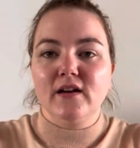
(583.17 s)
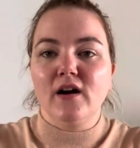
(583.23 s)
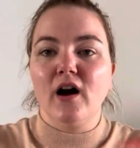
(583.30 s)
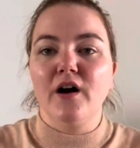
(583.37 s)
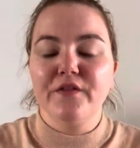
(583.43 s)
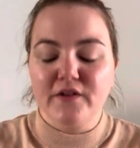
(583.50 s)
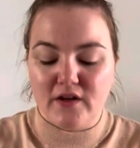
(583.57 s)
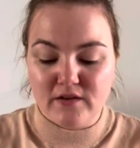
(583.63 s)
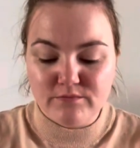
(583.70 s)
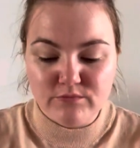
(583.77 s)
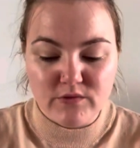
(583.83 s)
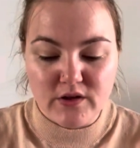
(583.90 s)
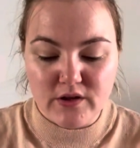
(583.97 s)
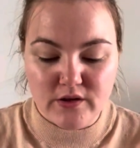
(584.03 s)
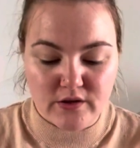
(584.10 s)
cut
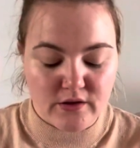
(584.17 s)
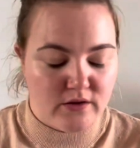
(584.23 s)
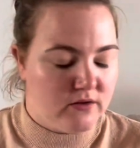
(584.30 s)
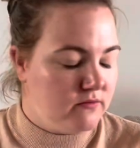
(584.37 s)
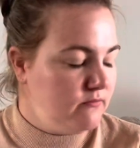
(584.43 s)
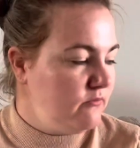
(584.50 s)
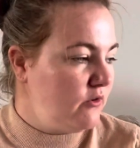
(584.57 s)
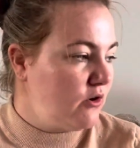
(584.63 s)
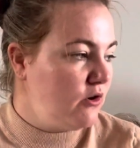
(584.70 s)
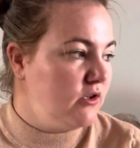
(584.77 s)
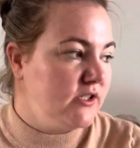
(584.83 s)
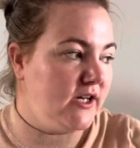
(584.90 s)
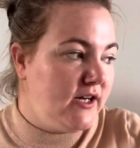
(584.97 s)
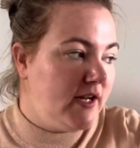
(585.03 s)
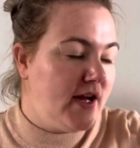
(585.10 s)
the
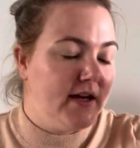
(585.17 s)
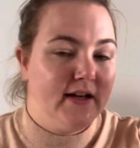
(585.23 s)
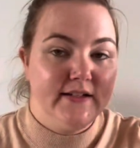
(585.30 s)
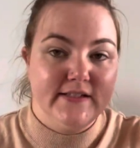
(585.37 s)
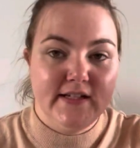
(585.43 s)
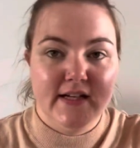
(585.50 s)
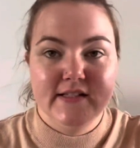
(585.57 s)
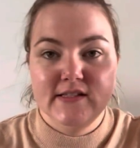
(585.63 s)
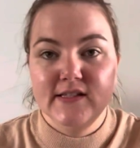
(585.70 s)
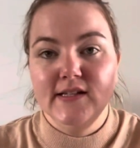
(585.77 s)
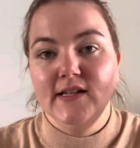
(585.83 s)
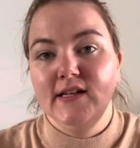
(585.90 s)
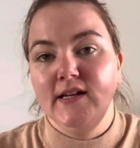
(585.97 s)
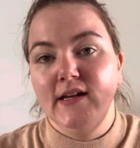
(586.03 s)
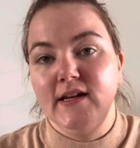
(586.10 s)
recording and I did
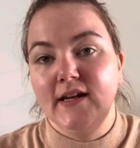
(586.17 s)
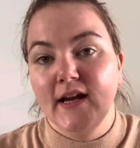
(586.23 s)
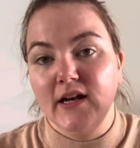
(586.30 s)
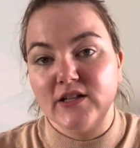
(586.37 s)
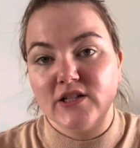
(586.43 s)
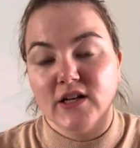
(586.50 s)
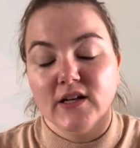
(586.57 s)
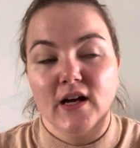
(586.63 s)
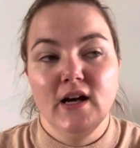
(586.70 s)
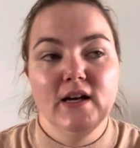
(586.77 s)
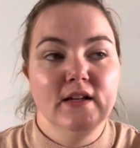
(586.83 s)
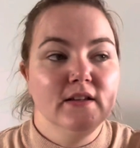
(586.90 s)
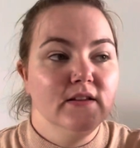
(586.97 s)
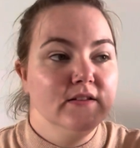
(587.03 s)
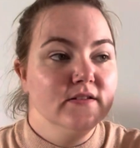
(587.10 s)
the kitchen
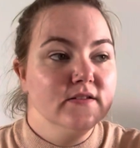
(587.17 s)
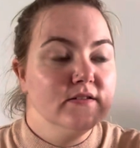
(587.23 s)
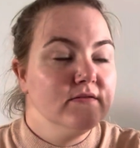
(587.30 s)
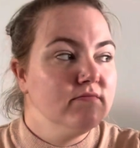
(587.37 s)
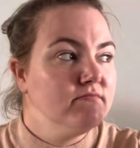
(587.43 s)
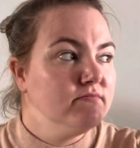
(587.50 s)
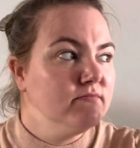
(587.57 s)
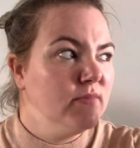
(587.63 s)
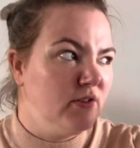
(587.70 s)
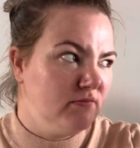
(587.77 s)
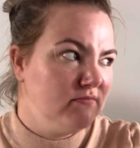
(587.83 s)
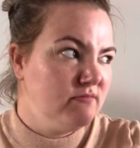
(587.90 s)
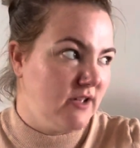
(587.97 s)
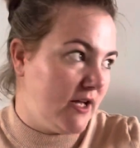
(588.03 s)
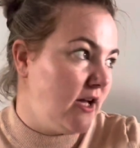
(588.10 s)
and, well,
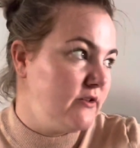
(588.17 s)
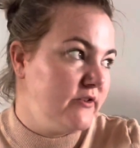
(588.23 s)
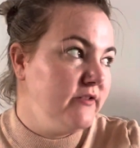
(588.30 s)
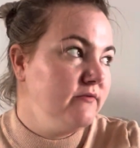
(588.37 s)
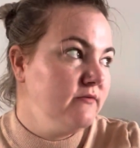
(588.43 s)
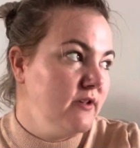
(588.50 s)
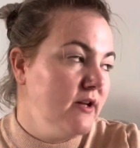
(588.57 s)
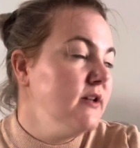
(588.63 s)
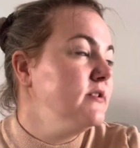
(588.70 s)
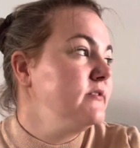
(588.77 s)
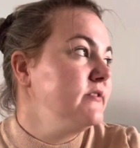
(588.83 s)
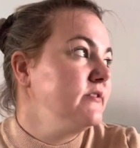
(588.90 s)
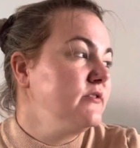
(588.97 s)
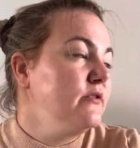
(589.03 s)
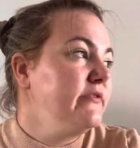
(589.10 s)
the kitchen, it is
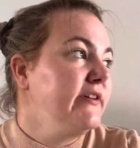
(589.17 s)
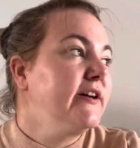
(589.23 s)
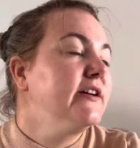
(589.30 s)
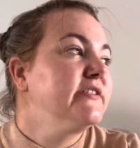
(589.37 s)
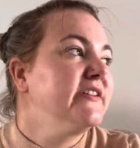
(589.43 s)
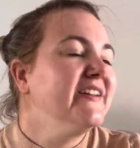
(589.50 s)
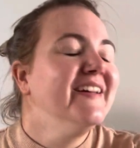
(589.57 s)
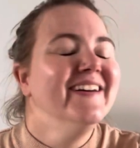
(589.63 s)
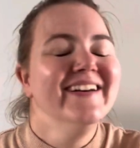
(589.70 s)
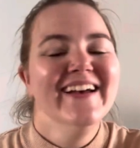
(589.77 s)
just all the kitchen.